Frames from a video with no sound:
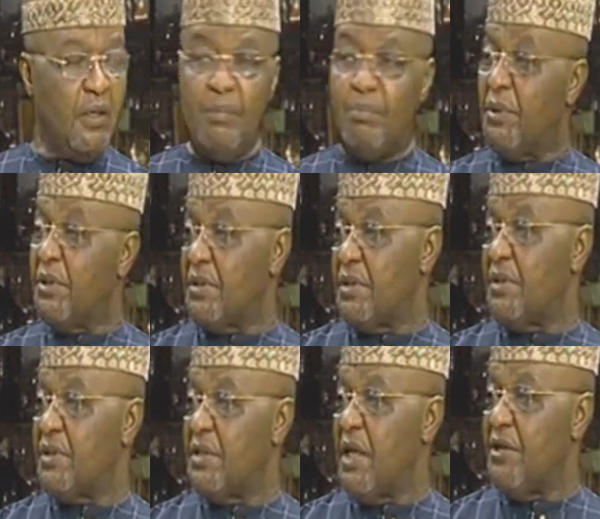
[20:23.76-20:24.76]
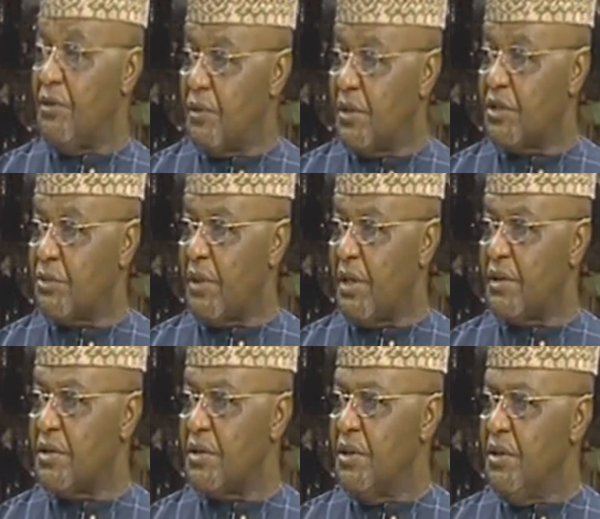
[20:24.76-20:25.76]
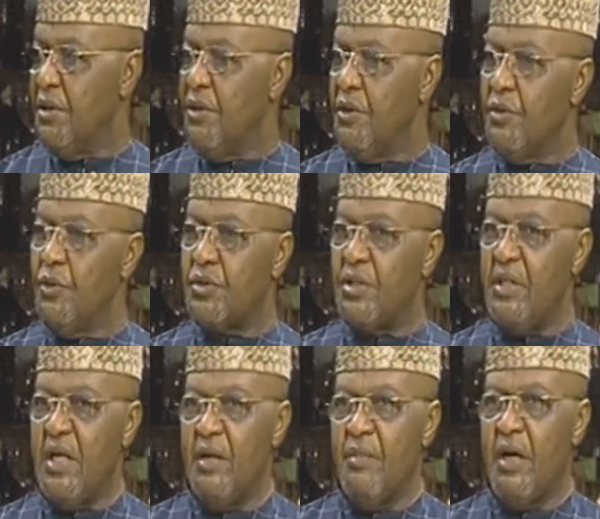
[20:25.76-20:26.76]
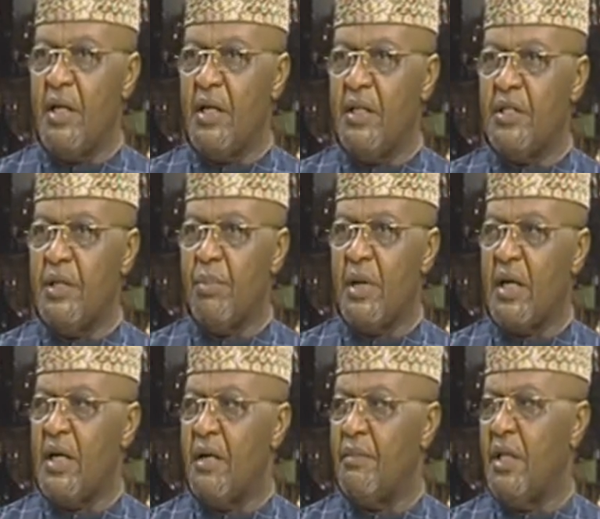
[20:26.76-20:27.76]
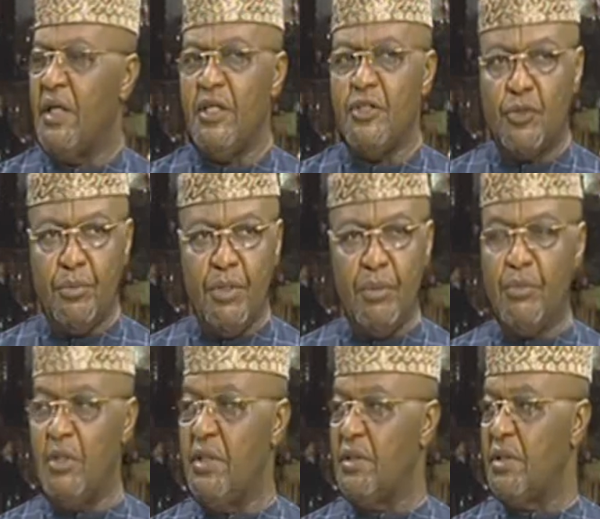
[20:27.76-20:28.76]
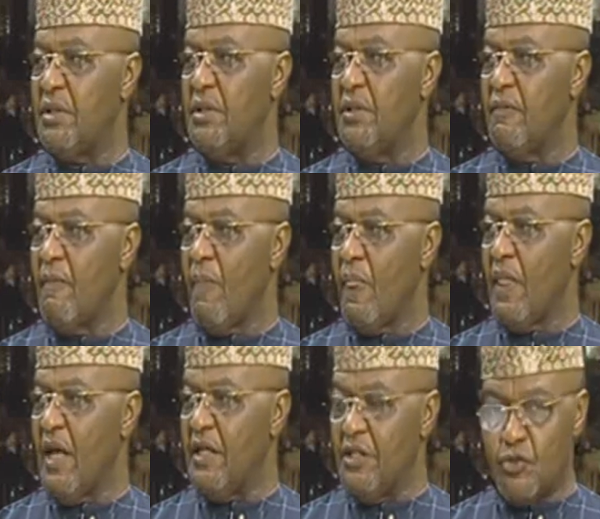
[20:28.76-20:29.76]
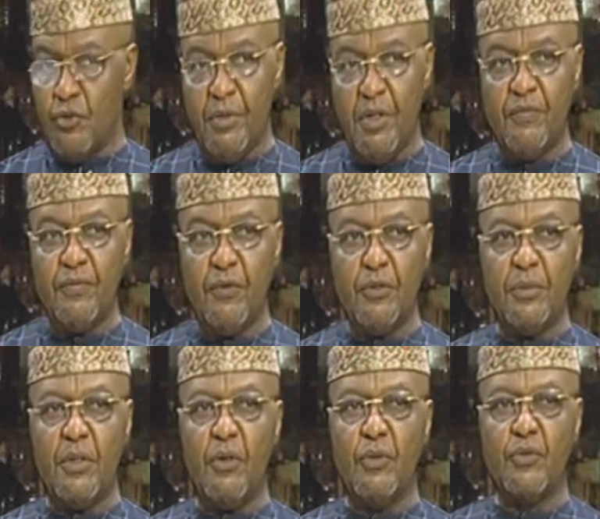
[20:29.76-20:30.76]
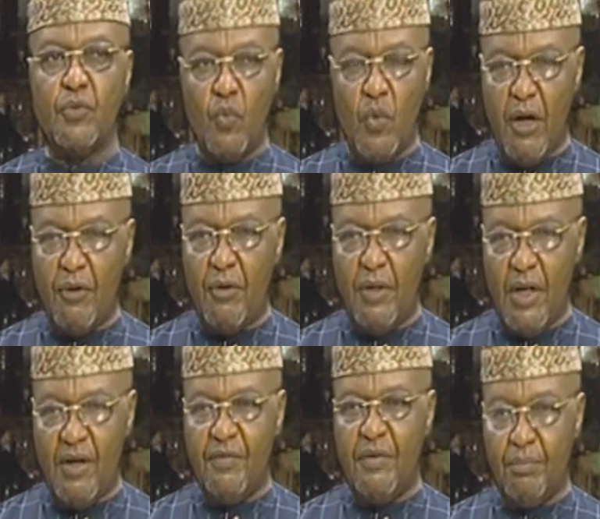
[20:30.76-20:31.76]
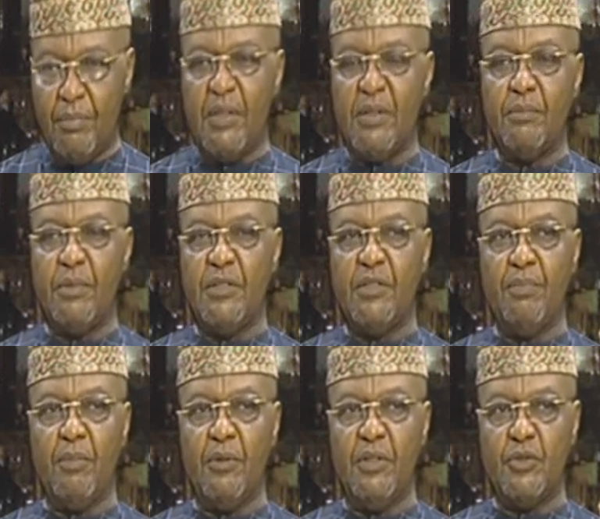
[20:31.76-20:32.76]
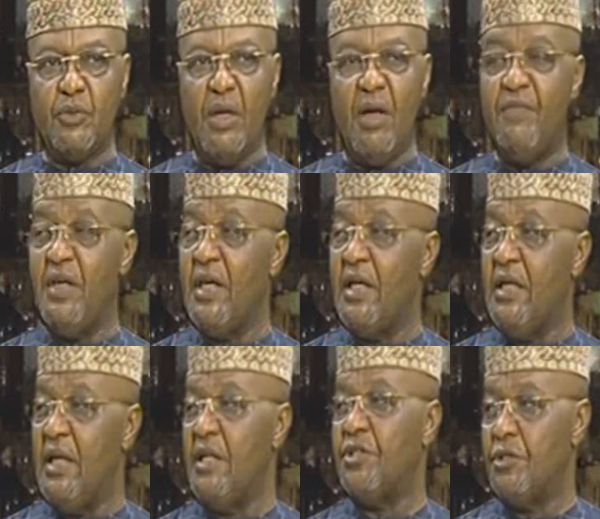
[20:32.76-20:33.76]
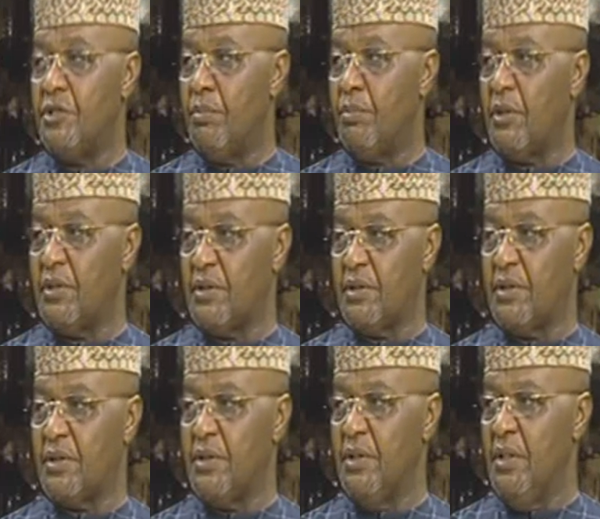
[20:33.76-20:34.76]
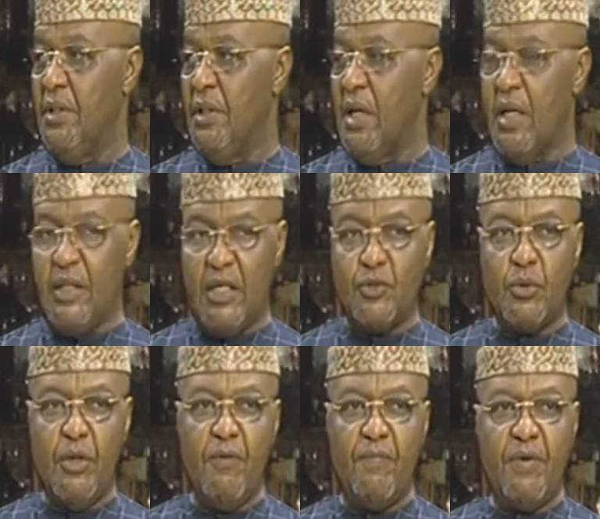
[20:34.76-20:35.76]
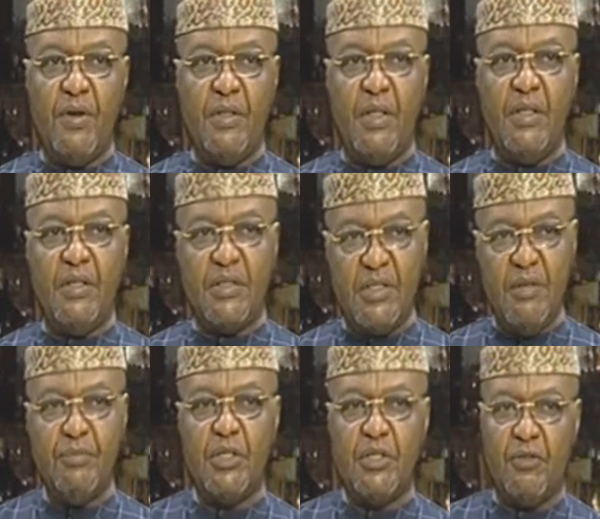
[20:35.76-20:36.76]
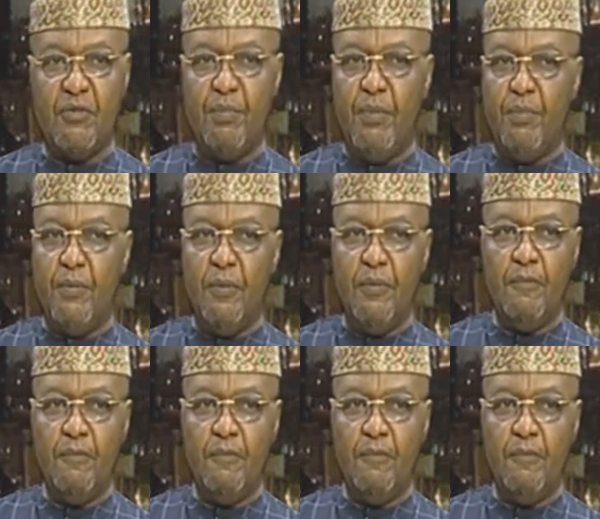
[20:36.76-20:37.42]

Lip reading: persons their due respect, you see that it might create a paradigm that needs to be emulated, that needs to be enforced, because we are not having party politics, we are having election politics. And that's why you find that the same set of people